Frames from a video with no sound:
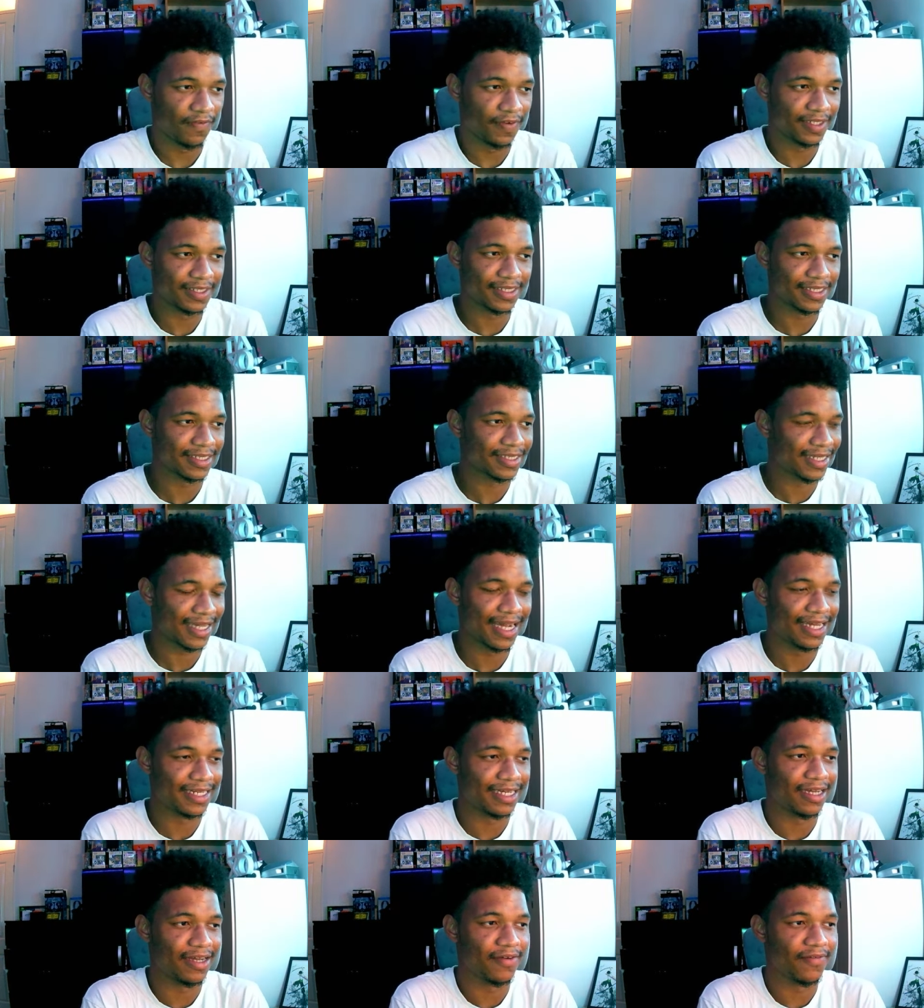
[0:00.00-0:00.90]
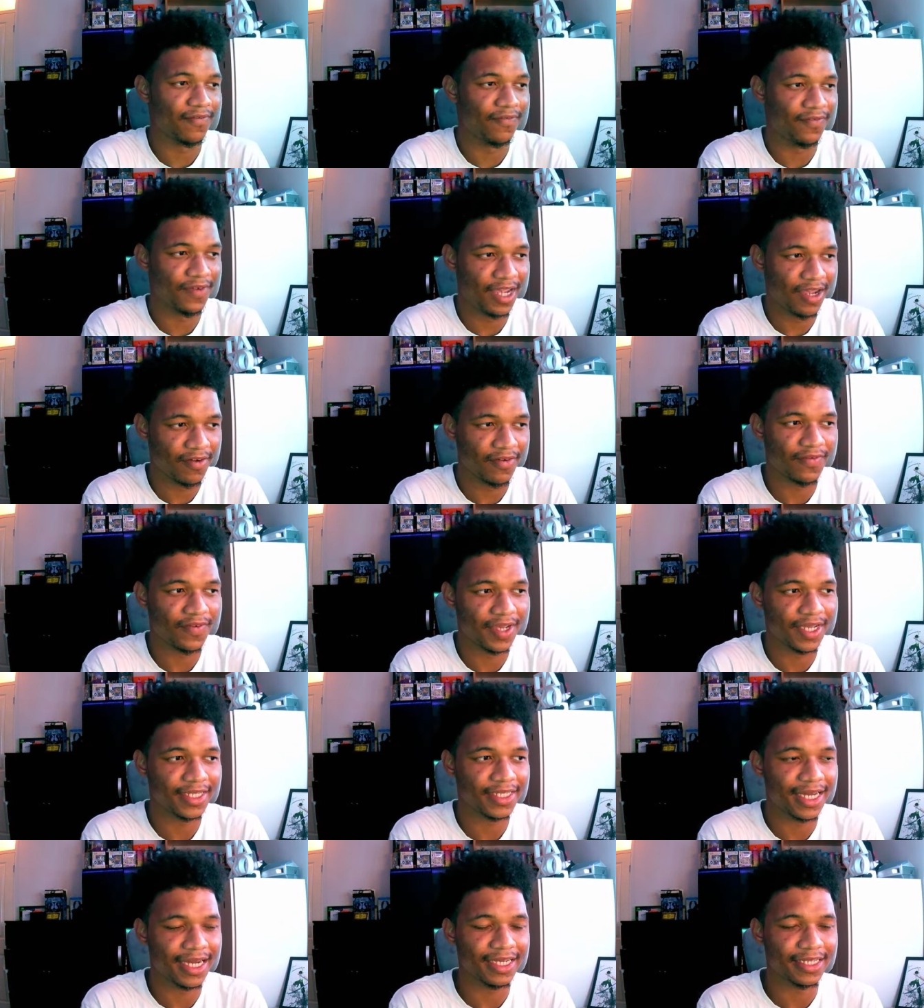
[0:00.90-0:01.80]
It's just kind of very very
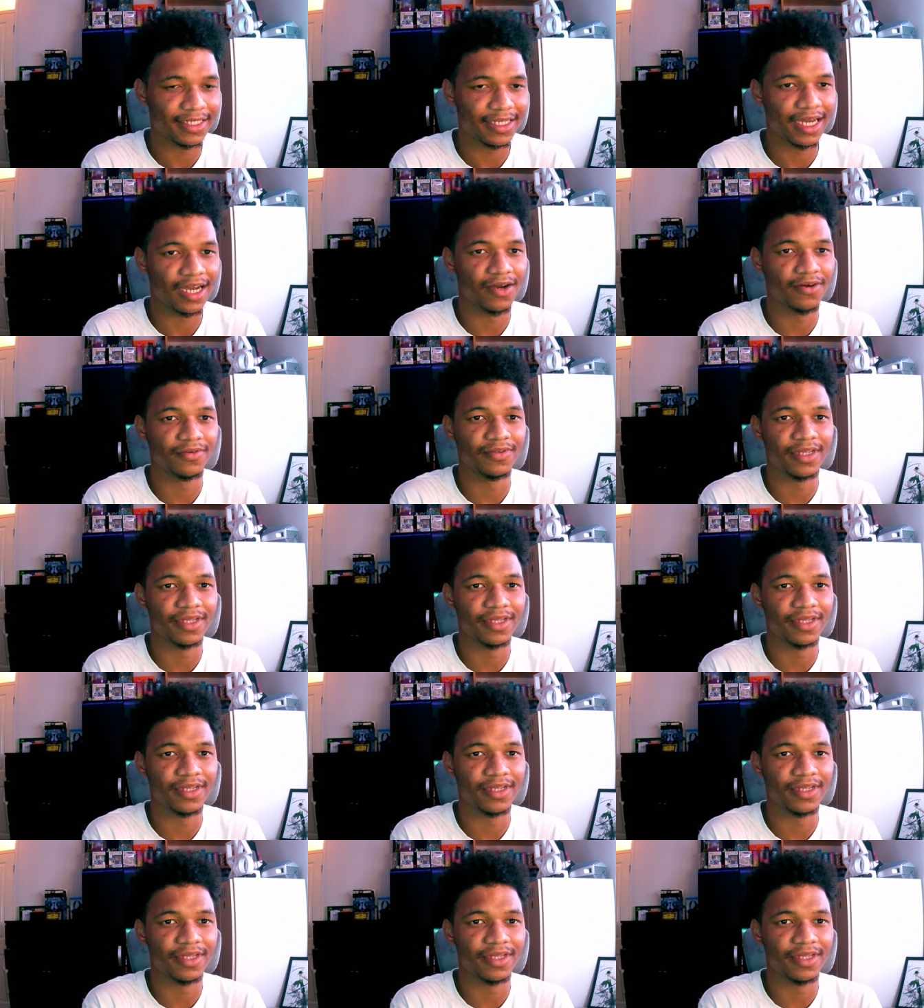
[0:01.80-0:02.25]
died down.